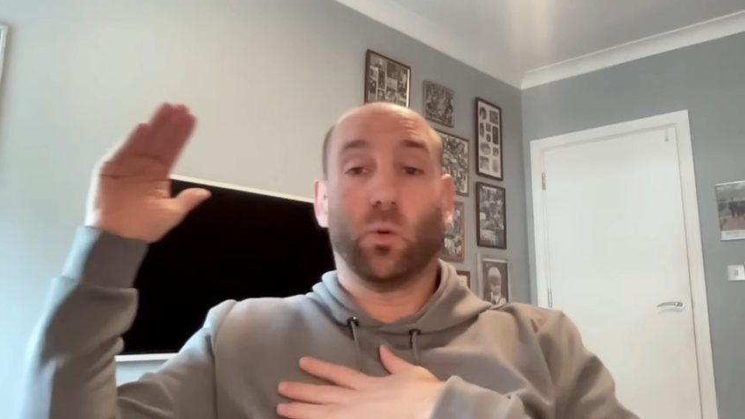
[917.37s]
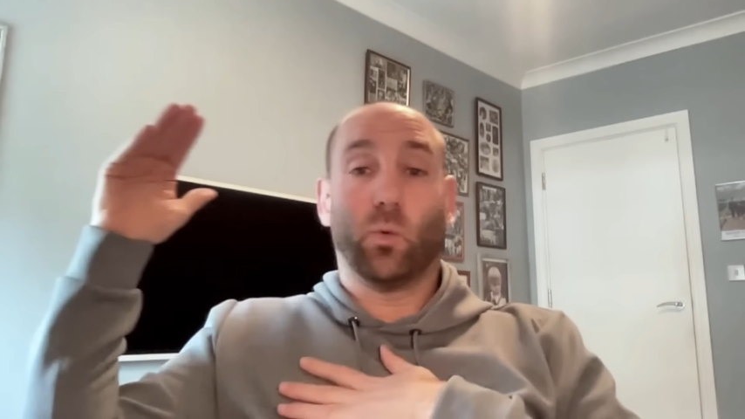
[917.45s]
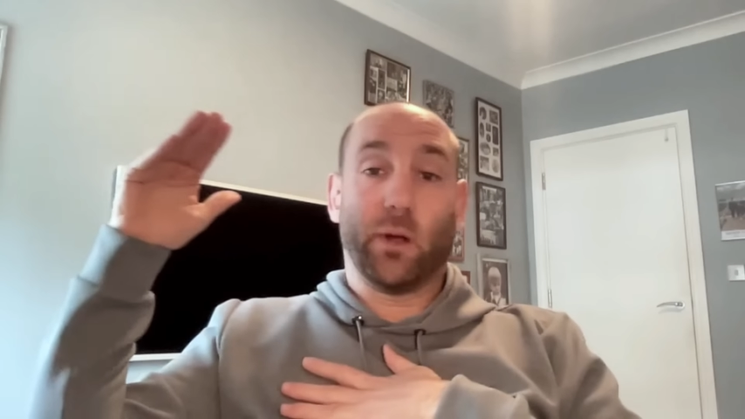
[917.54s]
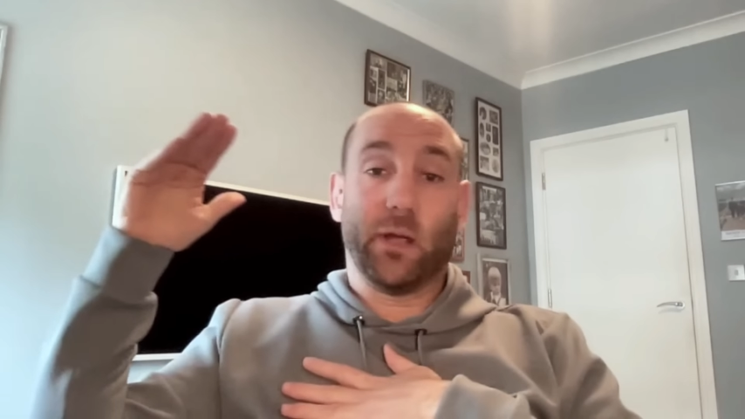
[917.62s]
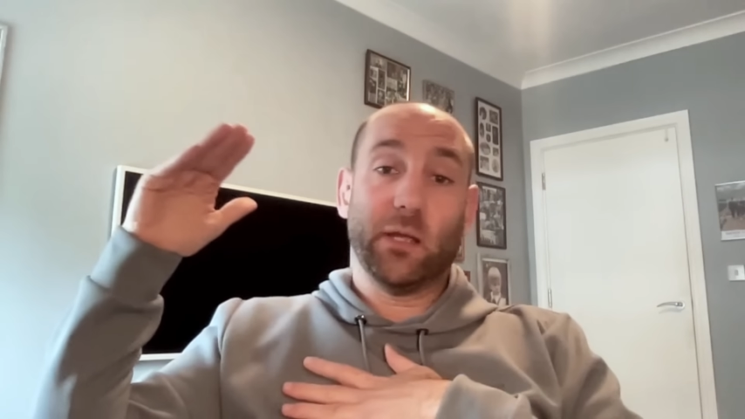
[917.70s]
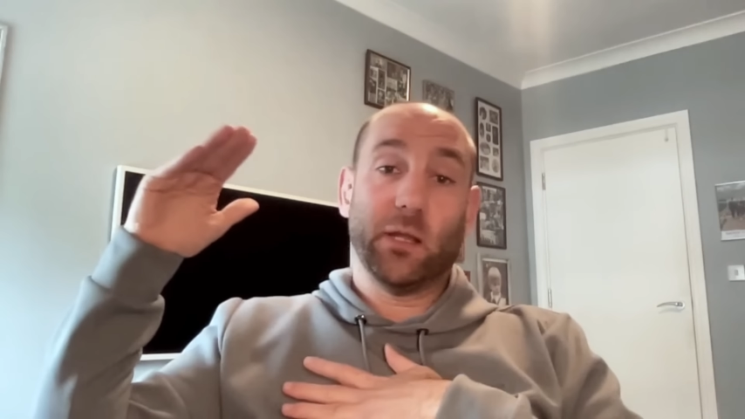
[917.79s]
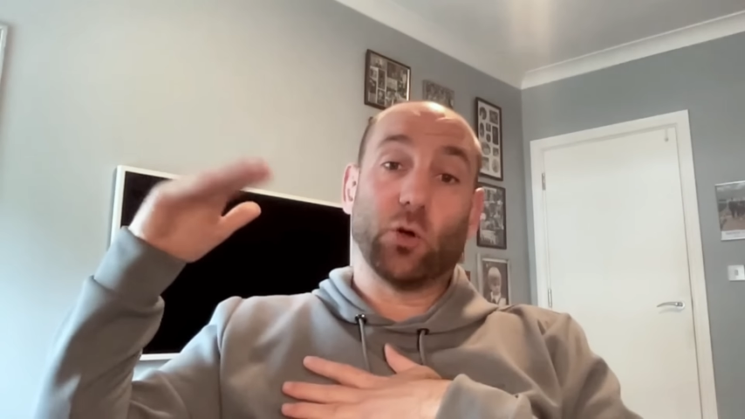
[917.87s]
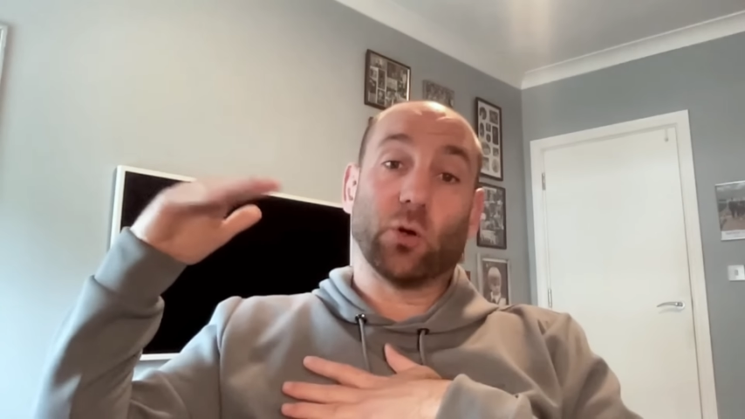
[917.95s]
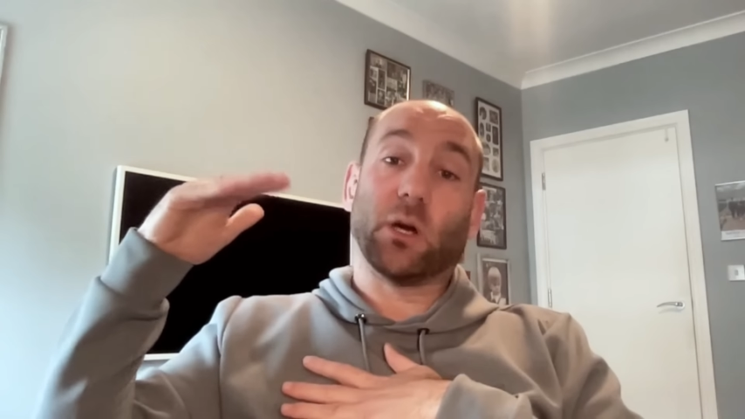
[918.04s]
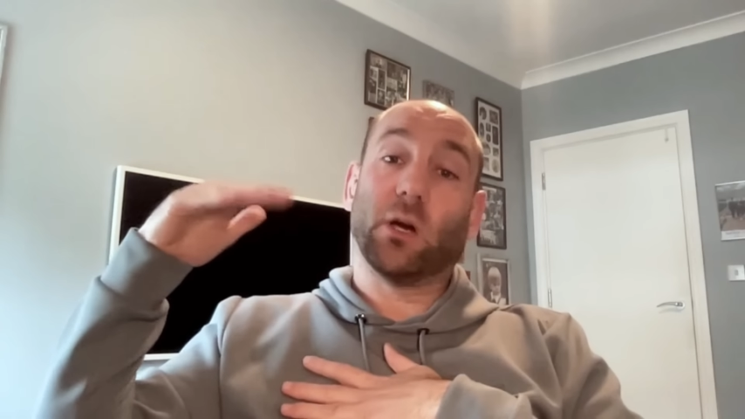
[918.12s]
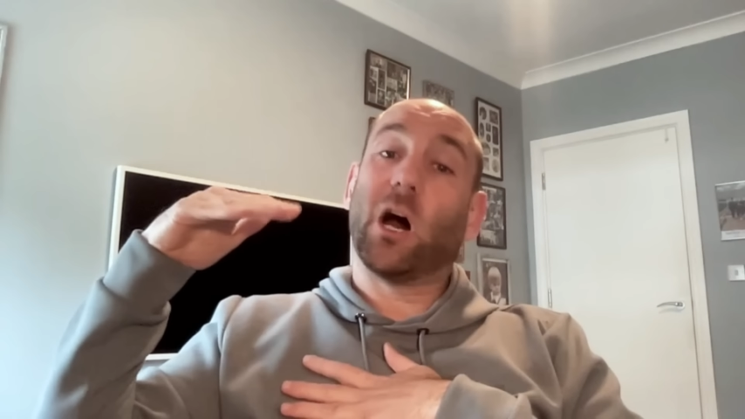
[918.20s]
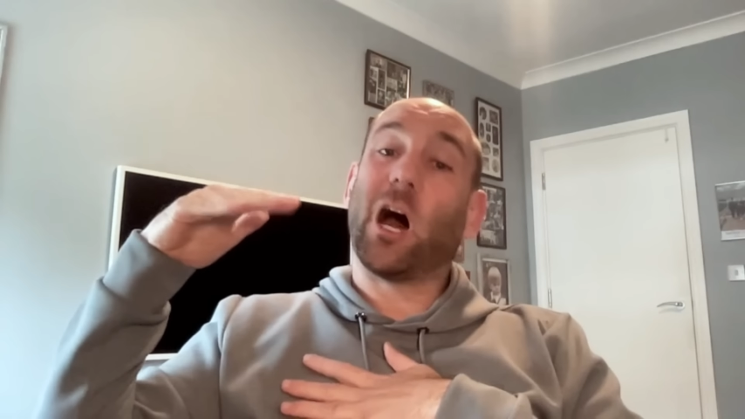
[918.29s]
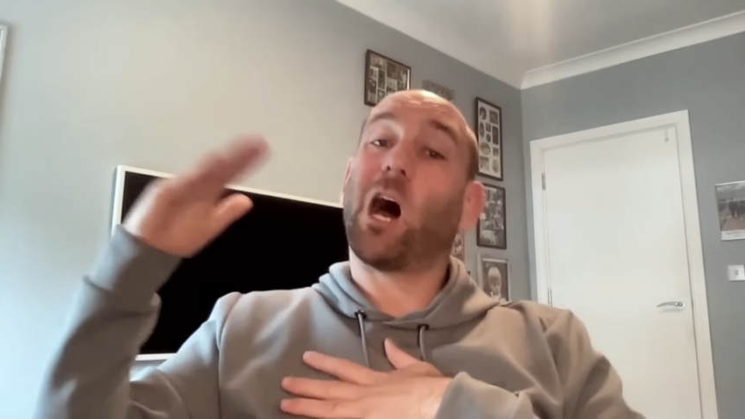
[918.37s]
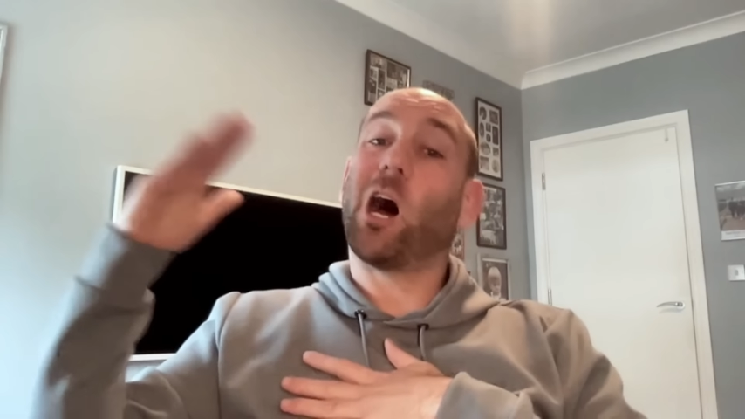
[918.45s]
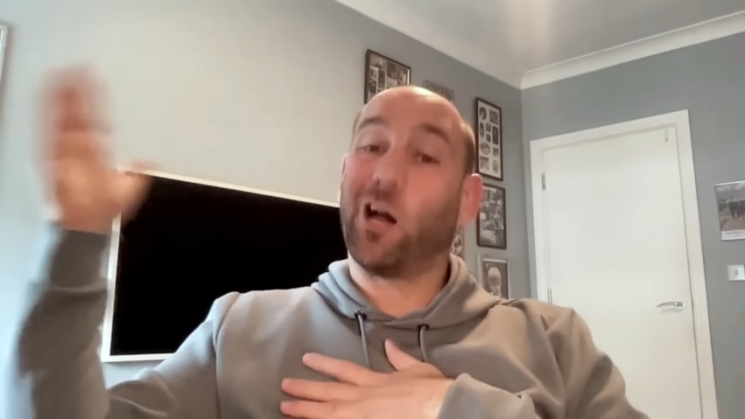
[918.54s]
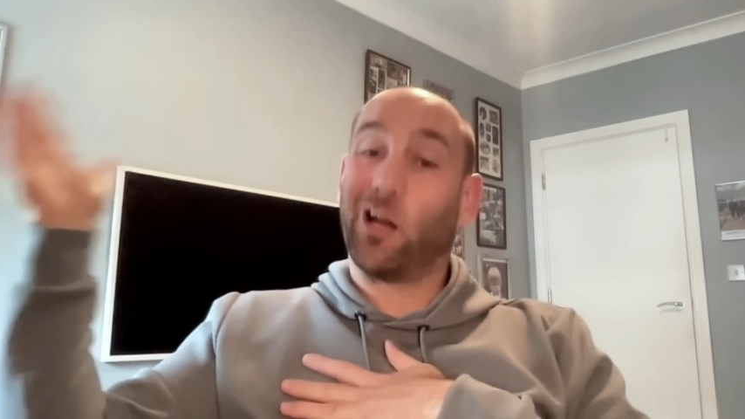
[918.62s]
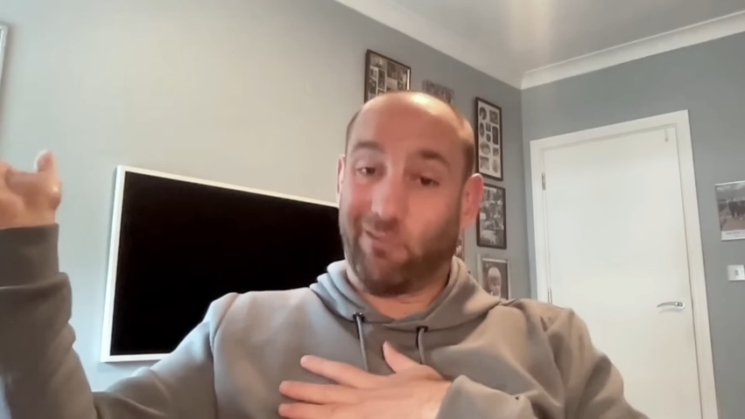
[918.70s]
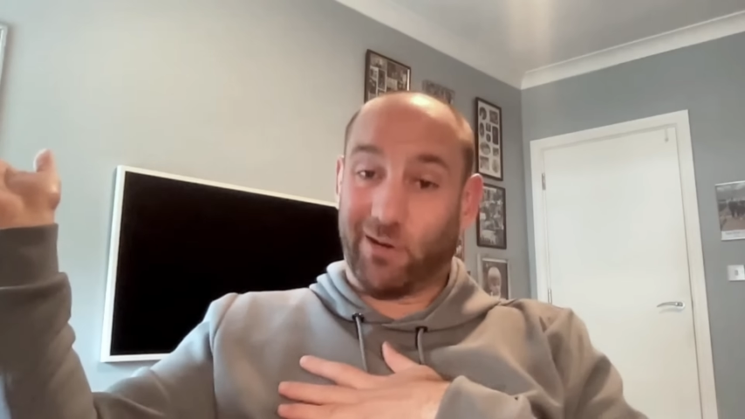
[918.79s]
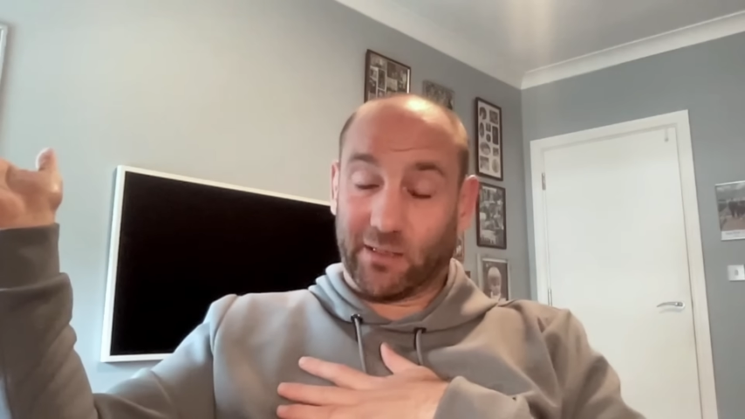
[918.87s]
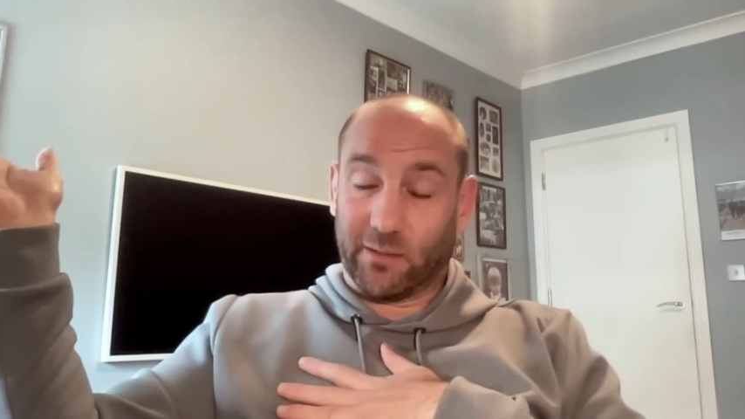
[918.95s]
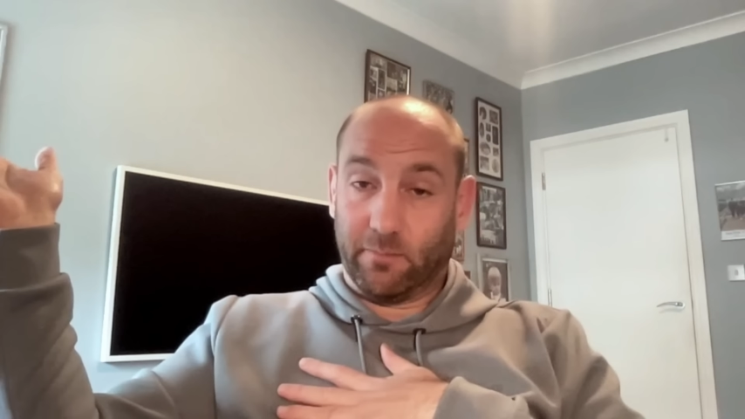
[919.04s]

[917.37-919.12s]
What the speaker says: we look at hiring.